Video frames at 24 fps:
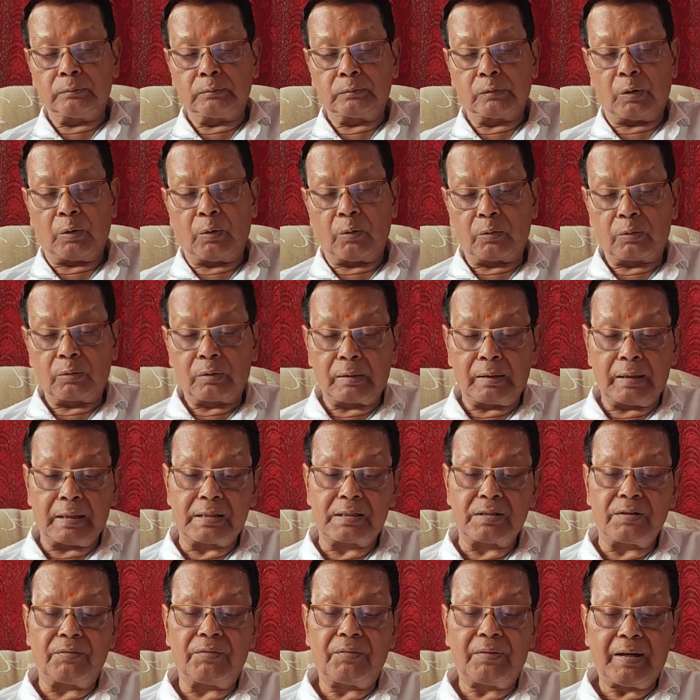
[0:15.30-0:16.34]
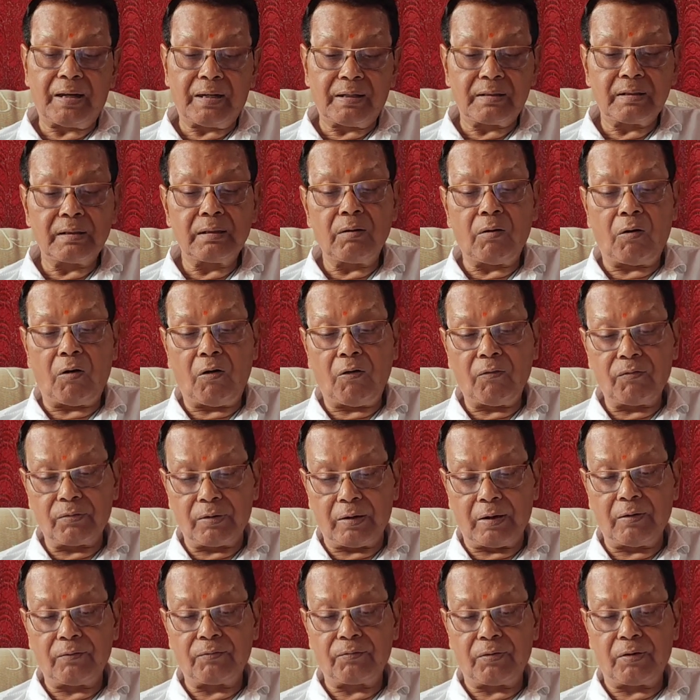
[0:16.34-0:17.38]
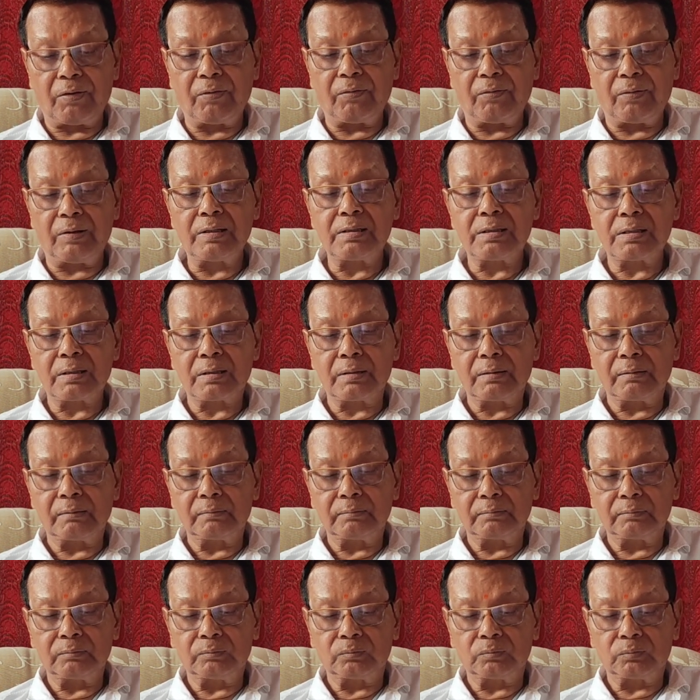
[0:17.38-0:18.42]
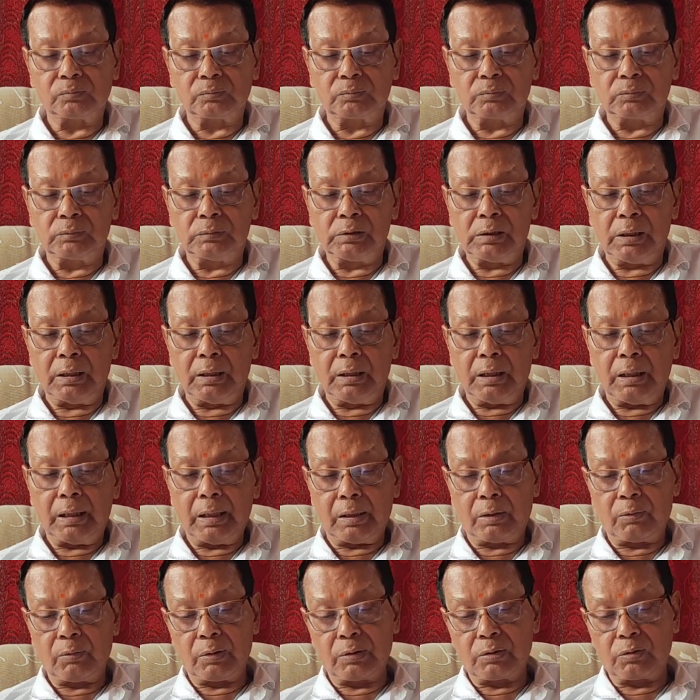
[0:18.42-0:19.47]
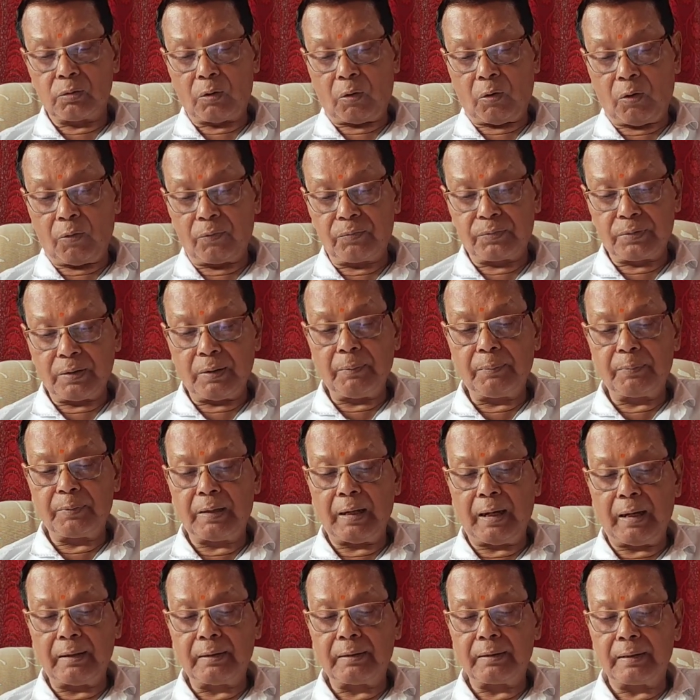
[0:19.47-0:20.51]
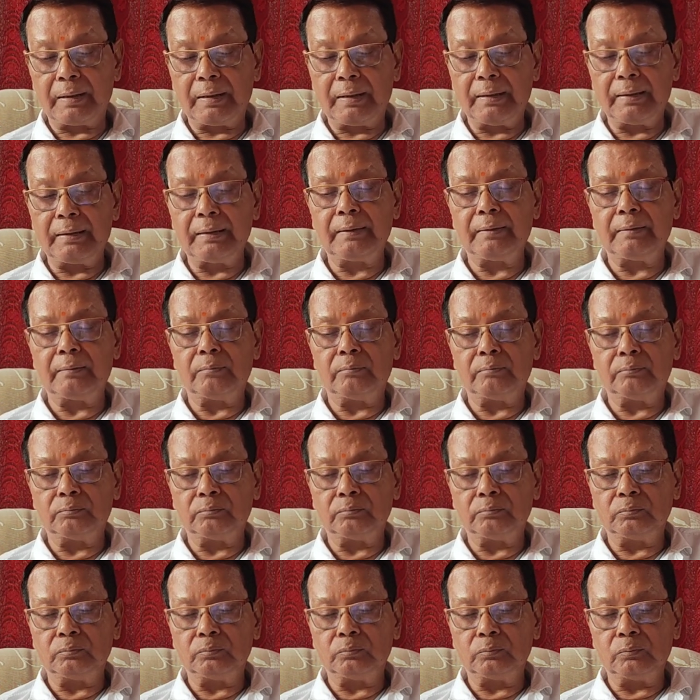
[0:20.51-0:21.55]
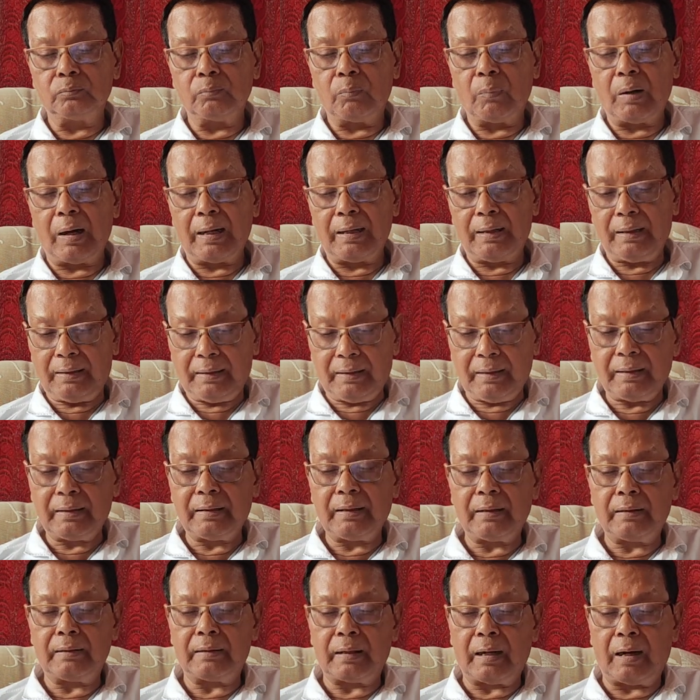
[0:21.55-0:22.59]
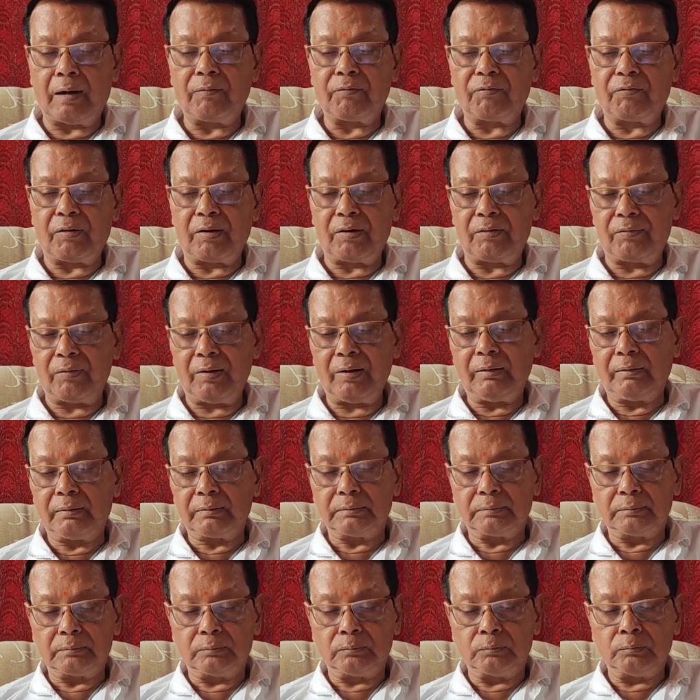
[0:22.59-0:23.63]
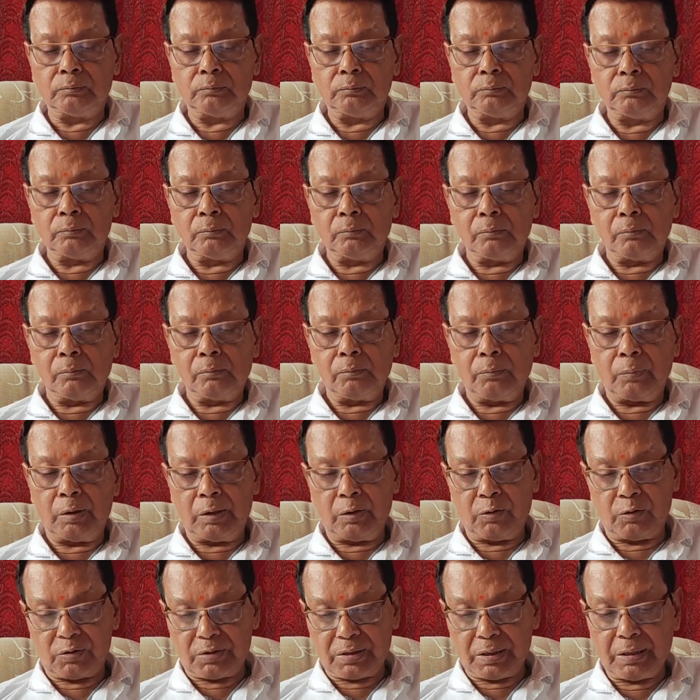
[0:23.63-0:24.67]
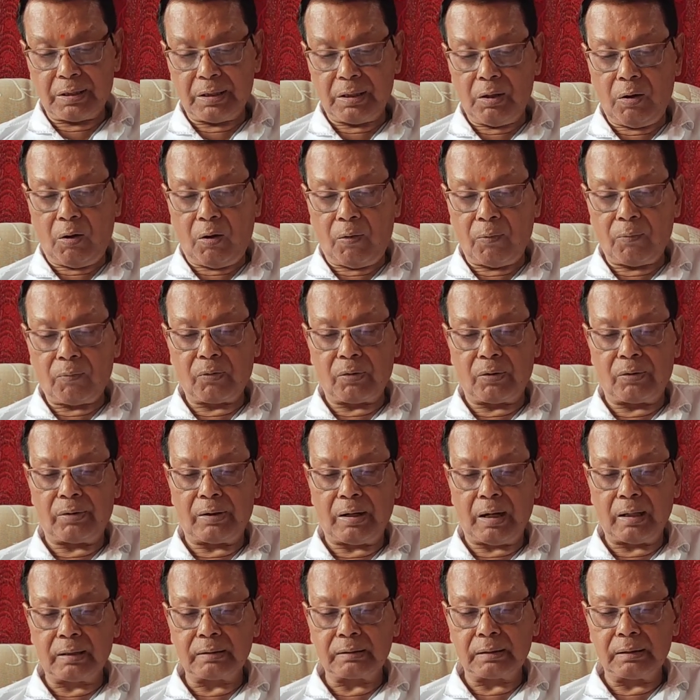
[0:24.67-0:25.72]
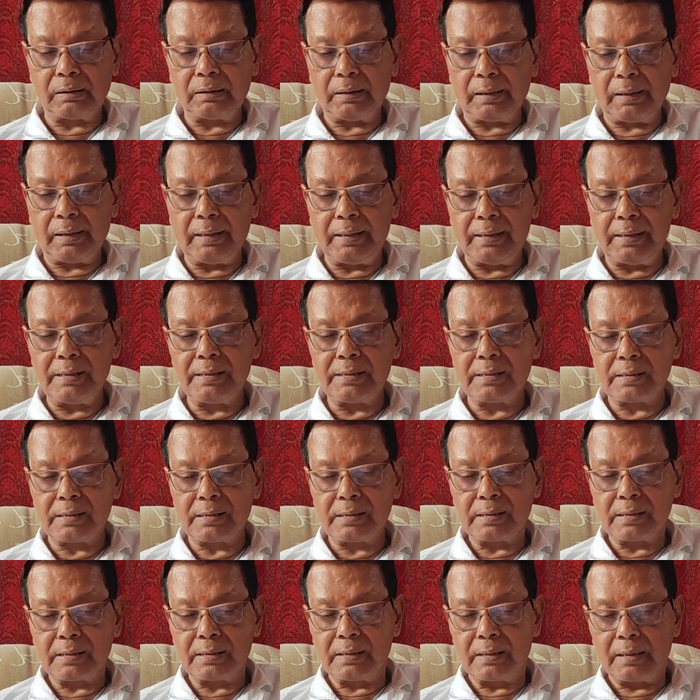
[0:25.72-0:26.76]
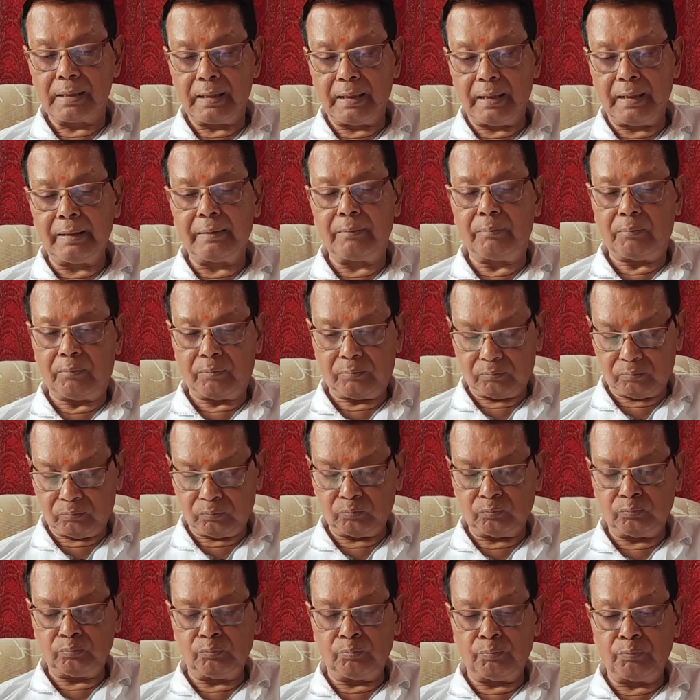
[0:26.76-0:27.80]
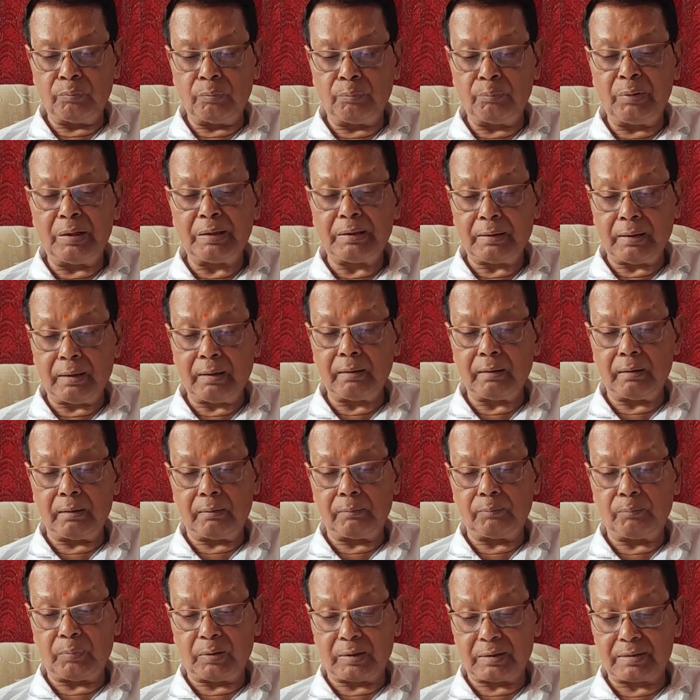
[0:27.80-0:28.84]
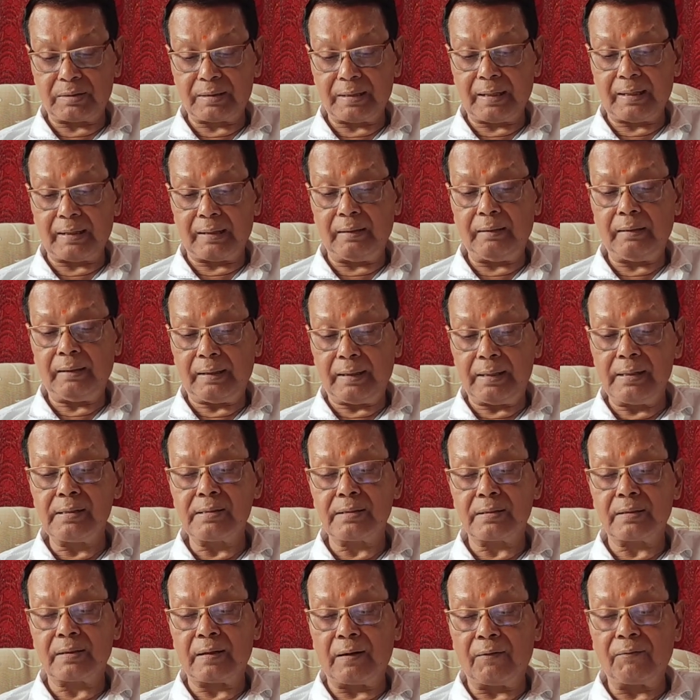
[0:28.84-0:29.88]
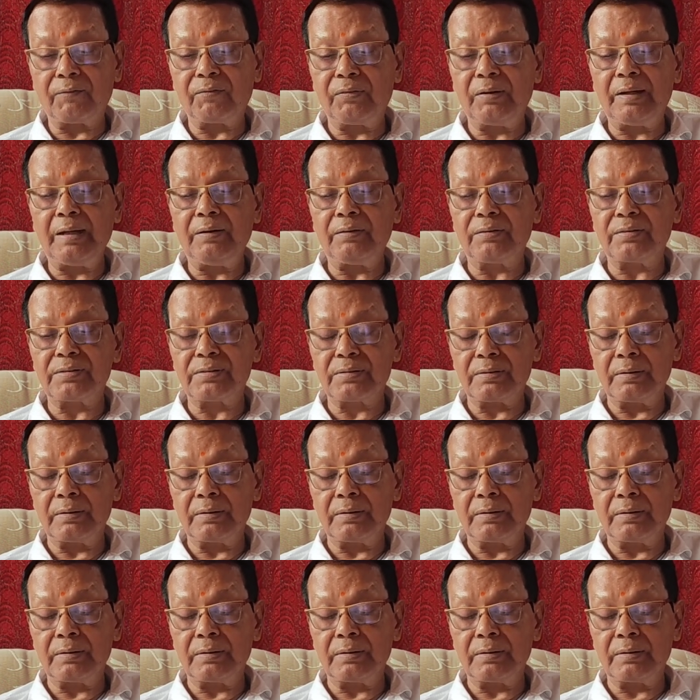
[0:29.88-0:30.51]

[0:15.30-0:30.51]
Now, classification of nerve fibers. It was observed that in myelinated nerve fiber, velocity of conduction is in meter per second is roughly